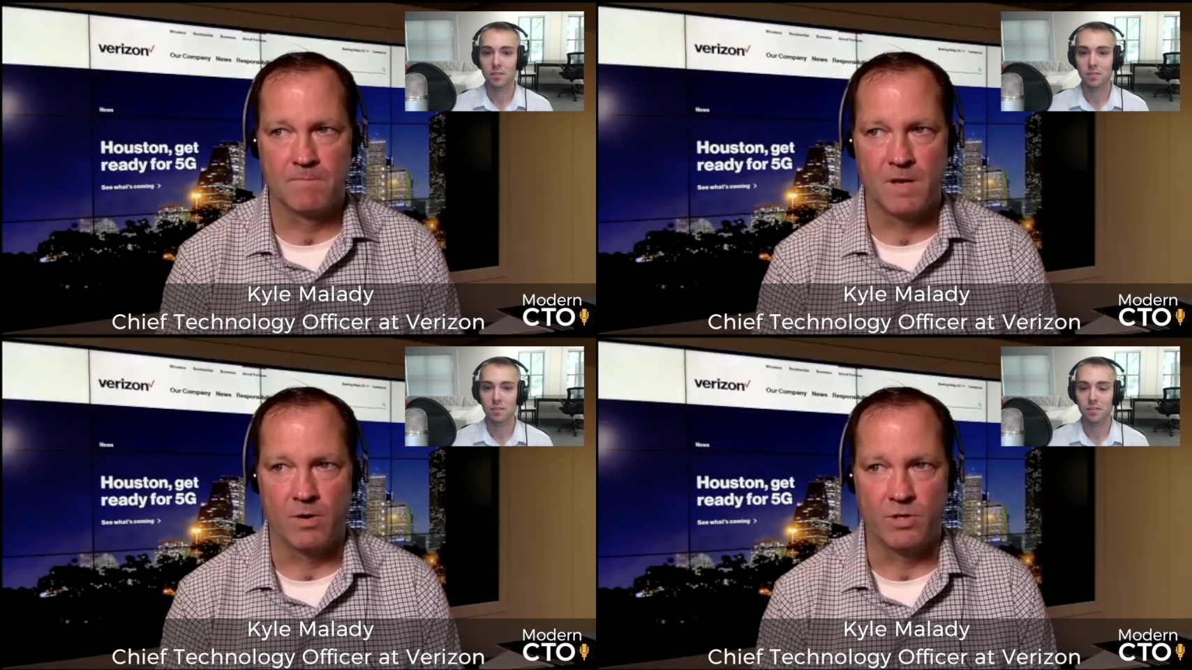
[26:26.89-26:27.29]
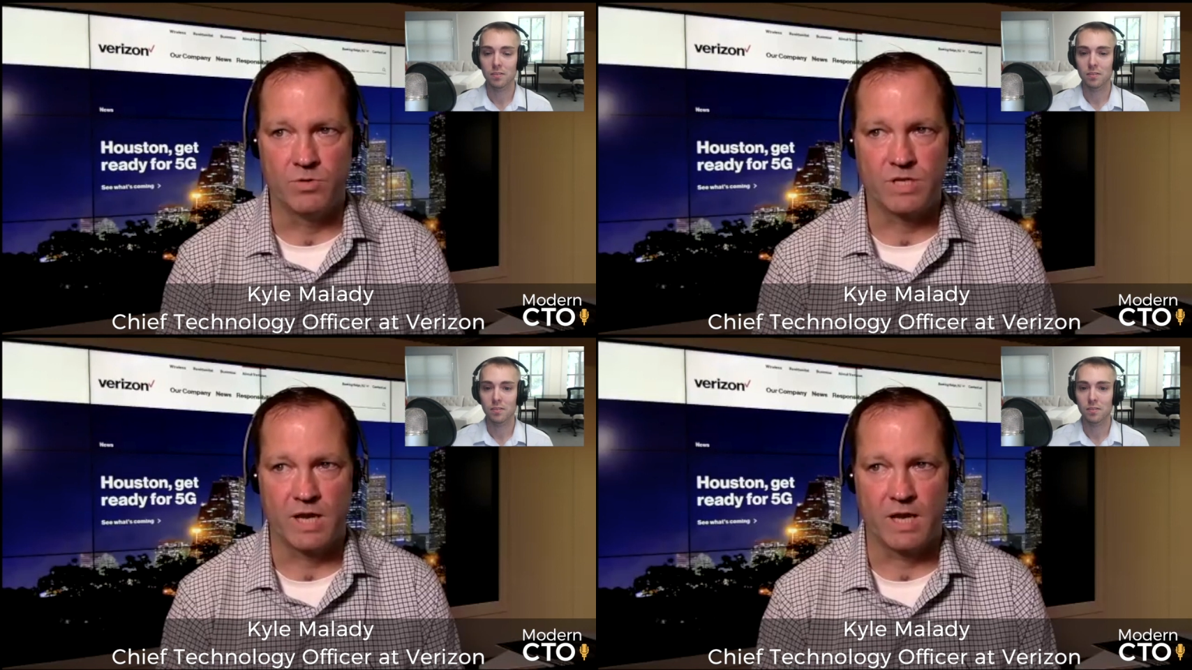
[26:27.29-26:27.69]
Speaker 1: you know,
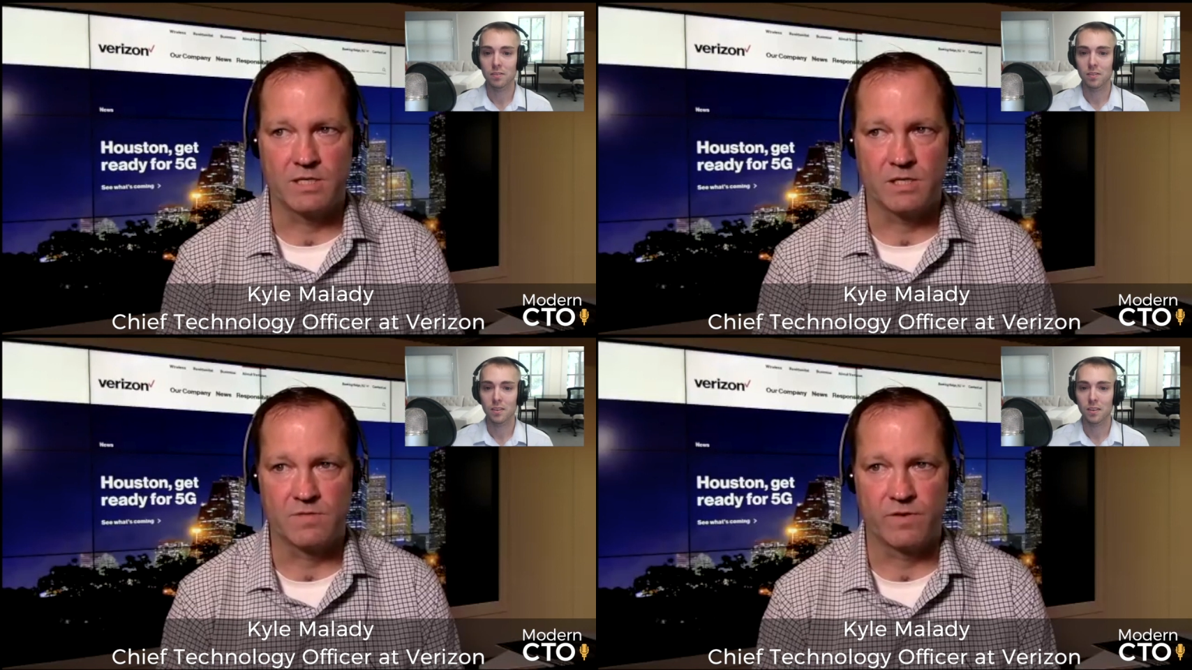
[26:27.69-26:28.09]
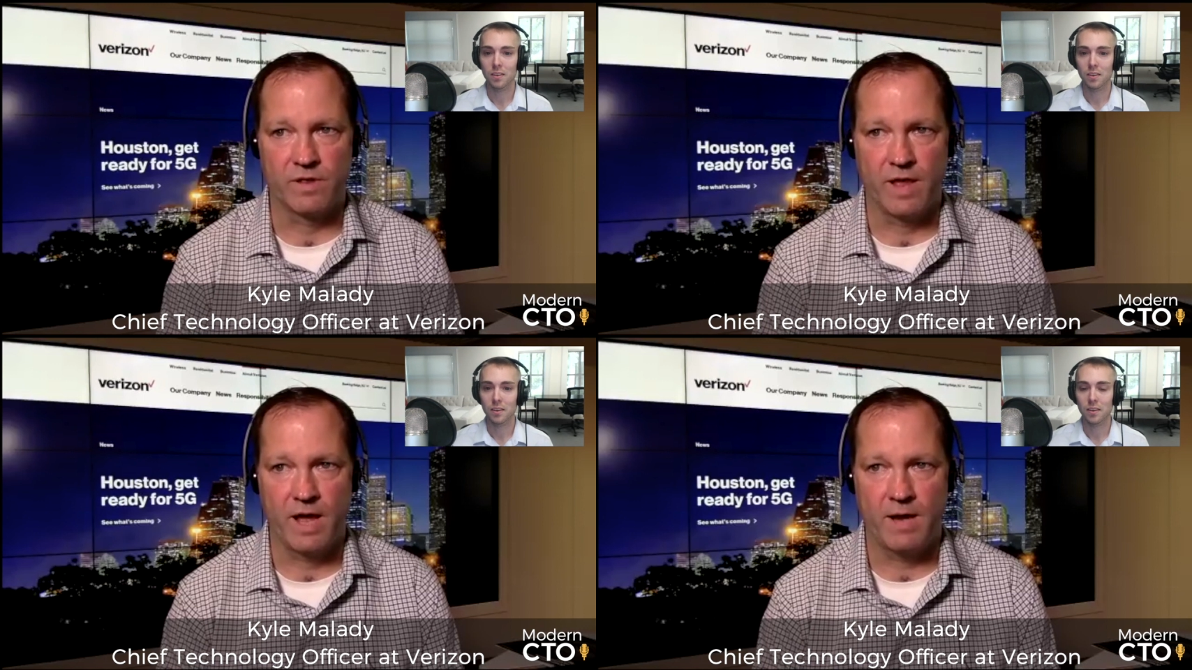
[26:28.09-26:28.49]
use cases
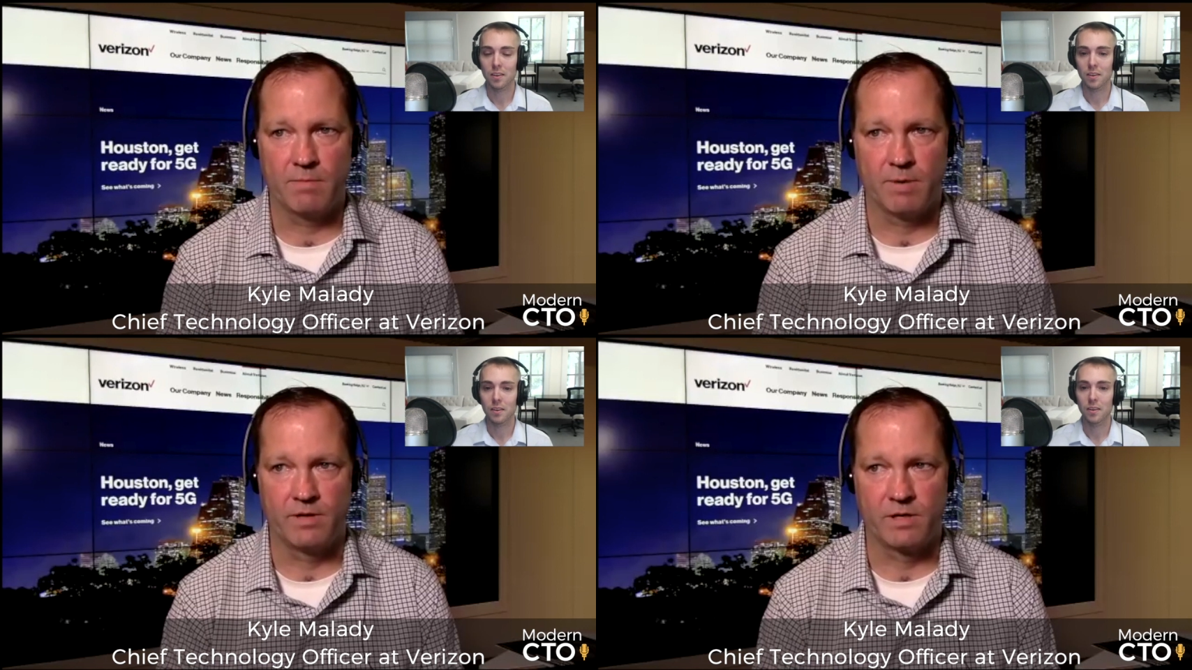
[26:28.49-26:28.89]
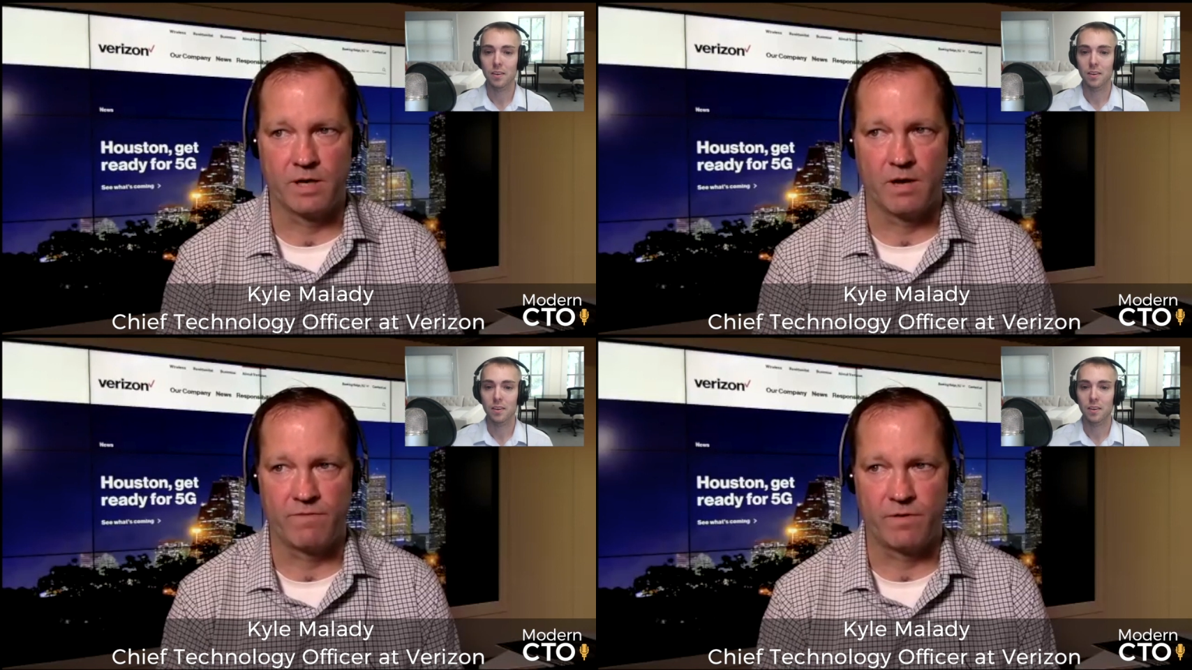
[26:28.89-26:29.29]
for that. But
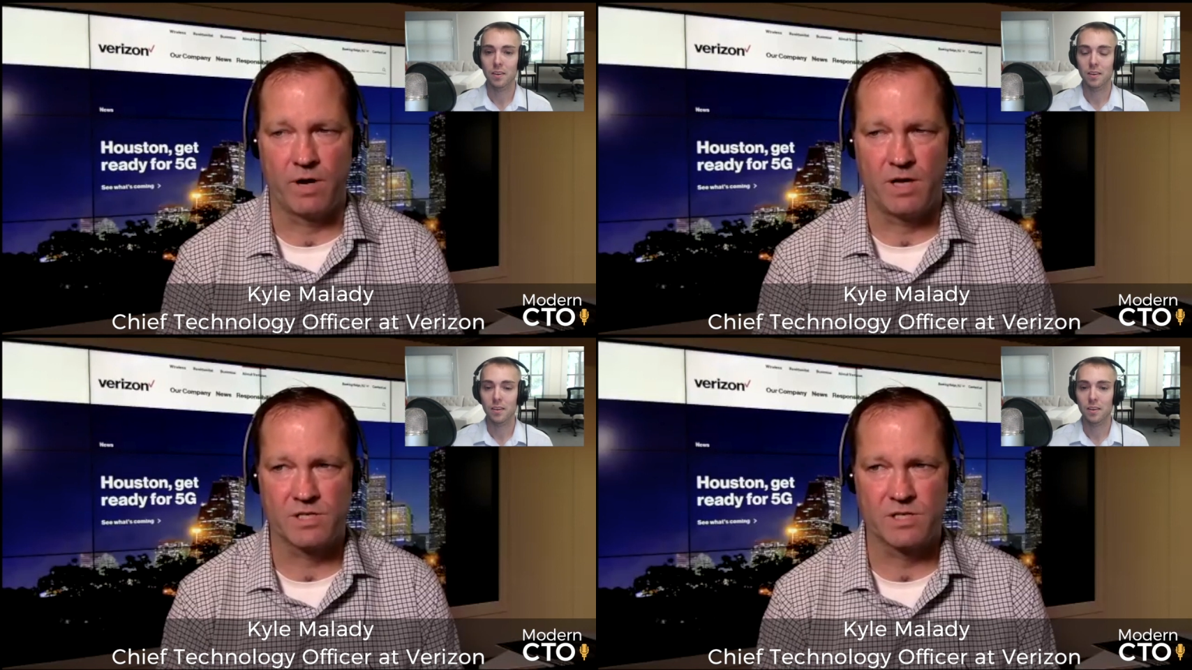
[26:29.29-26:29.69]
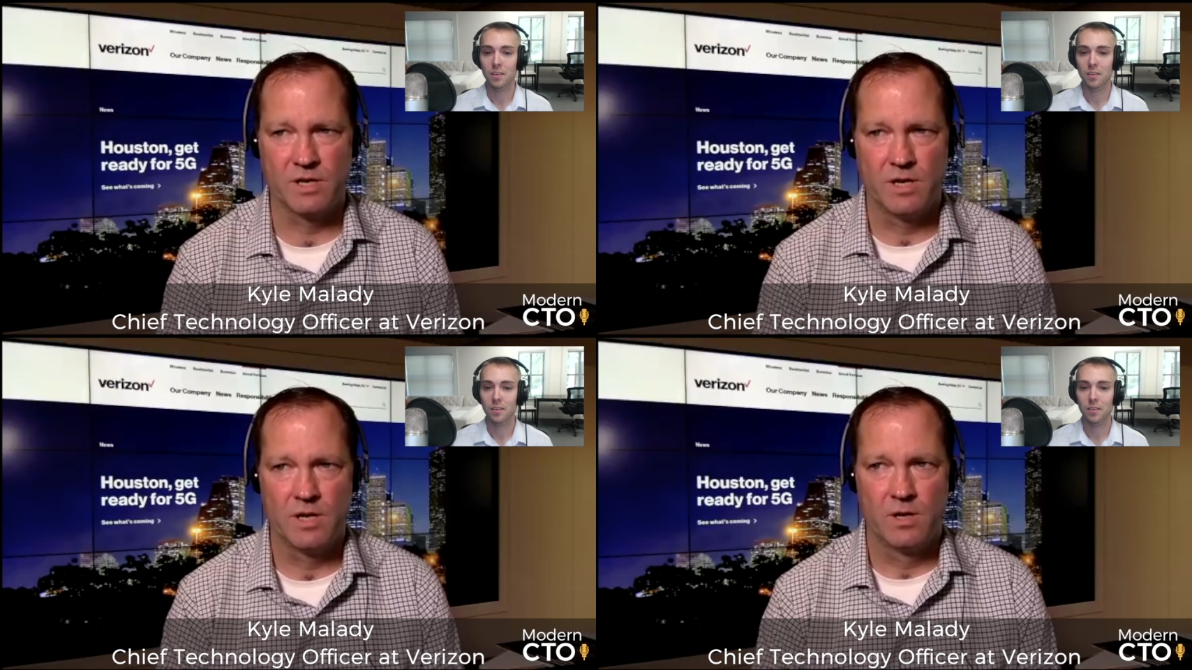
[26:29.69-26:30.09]
uh, for us,
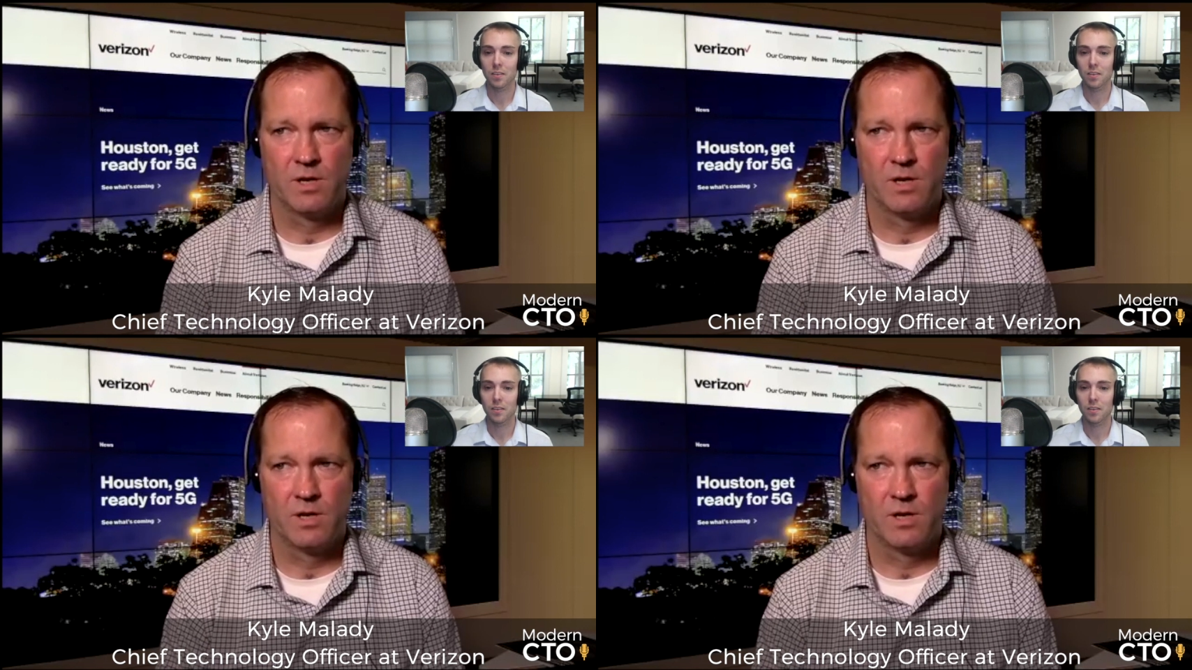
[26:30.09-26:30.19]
